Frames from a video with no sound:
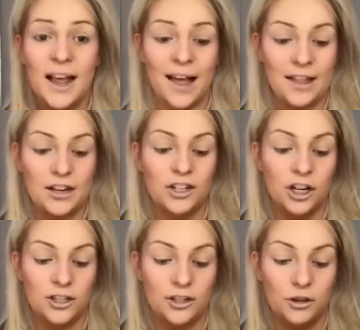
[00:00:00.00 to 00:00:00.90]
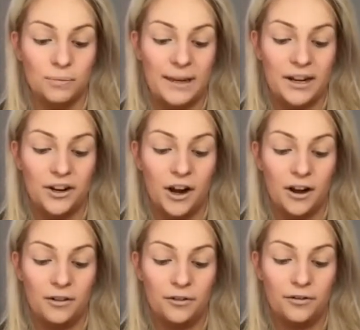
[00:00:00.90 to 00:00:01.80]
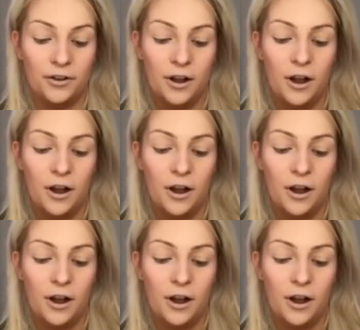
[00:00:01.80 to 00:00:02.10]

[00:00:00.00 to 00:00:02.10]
and they're just not big enough.